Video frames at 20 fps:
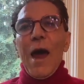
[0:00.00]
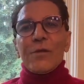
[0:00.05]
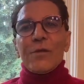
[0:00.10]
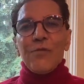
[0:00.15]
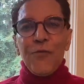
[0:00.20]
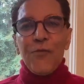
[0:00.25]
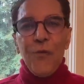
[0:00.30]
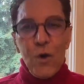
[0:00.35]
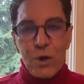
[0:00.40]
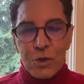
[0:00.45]

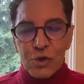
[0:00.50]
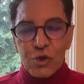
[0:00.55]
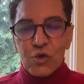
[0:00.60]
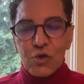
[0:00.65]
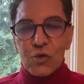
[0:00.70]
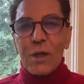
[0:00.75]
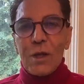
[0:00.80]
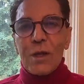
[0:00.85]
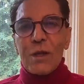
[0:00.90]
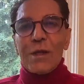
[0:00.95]

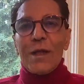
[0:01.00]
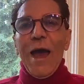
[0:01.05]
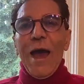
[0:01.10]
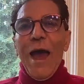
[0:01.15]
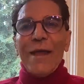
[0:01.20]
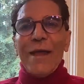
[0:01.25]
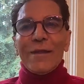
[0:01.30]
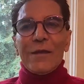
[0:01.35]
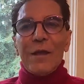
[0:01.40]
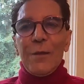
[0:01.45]
Unfortunately,
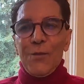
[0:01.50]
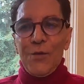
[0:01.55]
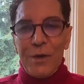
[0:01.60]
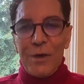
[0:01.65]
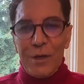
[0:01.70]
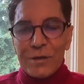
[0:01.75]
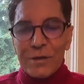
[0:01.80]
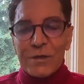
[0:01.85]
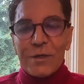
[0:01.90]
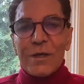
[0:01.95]
at the
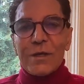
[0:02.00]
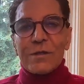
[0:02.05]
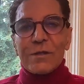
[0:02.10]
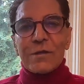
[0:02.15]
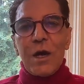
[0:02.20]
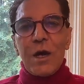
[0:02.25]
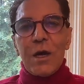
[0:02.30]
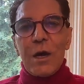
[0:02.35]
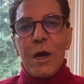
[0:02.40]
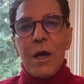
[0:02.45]

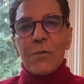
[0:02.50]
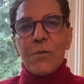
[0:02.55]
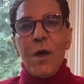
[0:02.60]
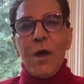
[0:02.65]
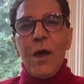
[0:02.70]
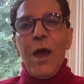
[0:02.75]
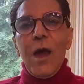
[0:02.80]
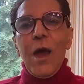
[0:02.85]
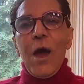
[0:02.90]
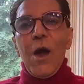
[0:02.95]
present
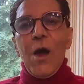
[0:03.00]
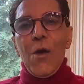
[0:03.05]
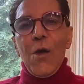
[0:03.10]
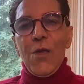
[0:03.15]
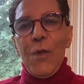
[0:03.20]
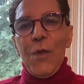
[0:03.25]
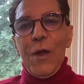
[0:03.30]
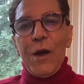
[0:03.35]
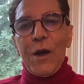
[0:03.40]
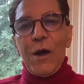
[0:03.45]
time,
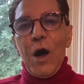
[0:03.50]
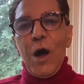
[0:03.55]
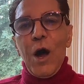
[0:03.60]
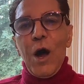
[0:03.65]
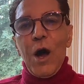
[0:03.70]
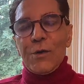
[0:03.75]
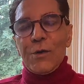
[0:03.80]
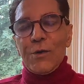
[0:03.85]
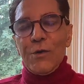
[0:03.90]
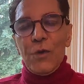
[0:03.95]
there
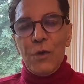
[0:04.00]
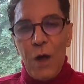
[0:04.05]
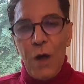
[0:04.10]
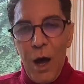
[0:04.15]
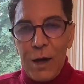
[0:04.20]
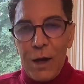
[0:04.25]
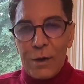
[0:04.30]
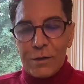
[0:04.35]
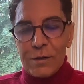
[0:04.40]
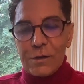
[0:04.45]
are
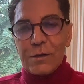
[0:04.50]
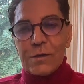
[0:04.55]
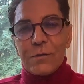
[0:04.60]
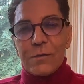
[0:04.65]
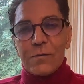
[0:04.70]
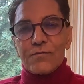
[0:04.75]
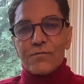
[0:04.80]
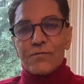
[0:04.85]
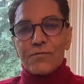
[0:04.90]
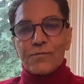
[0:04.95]

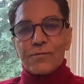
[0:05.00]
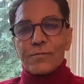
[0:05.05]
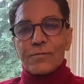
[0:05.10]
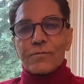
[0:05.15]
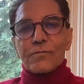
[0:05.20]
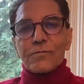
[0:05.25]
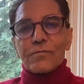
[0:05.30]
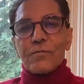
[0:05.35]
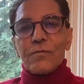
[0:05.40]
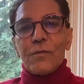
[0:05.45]
not
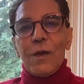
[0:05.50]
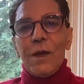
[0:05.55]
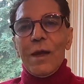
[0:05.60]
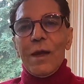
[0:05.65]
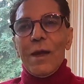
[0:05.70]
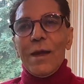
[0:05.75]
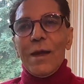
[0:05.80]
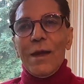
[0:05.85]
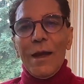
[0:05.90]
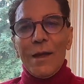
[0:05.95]

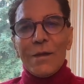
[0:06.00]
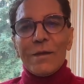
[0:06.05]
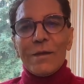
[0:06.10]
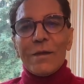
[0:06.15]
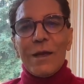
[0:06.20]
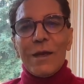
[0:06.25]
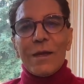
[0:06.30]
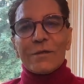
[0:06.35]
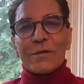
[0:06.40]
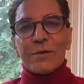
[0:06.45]

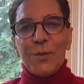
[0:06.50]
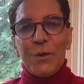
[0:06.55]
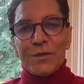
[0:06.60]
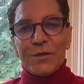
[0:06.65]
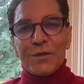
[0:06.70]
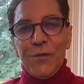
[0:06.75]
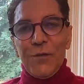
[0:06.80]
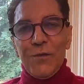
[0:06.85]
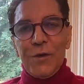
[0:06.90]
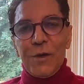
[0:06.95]
any
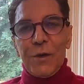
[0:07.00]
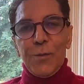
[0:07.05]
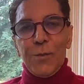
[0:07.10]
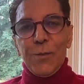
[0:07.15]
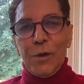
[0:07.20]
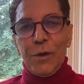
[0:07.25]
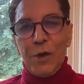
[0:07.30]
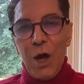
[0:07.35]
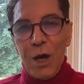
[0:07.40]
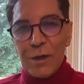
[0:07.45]

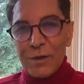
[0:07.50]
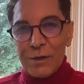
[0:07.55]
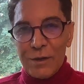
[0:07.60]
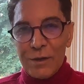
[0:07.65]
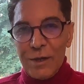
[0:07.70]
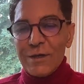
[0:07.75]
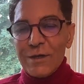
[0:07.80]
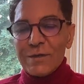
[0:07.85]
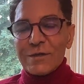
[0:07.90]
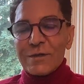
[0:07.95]
specific
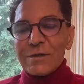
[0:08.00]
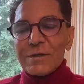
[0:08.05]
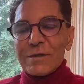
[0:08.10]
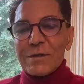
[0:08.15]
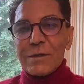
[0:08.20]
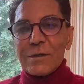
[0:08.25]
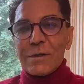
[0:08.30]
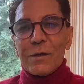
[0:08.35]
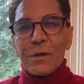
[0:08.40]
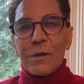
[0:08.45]
blood
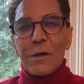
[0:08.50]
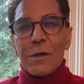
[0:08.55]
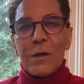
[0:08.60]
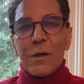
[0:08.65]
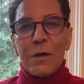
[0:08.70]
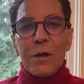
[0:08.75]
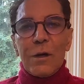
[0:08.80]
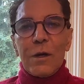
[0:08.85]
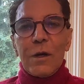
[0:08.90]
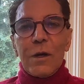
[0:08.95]
test
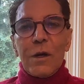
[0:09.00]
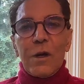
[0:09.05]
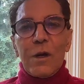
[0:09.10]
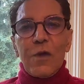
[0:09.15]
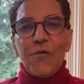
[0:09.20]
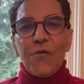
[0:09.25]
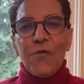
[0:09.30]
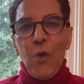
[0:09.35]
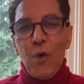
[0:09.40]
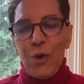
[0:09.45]

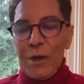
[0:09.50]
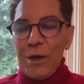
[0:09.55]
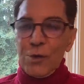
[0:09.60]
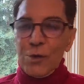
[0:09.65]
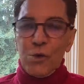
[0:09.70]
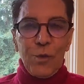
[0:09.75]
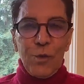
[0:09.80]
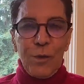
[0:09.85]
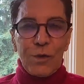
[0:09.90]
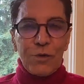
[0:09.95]
for
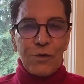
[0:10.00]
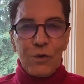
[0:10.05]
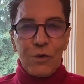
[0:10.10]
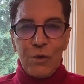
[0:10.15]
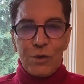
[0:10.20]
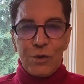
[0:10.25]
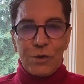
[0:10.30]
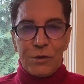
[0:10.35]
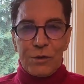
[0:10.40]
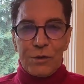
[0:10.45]

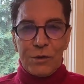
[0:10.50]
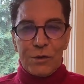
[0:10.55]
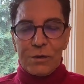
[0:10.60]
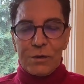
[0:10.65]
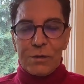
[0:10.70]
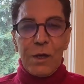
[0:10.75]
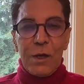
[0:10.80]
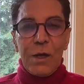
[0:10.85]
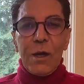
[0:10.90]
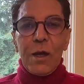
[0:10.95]

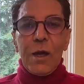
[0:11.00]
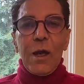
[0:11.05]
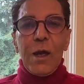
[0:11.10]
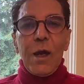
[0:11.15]
endometriosis.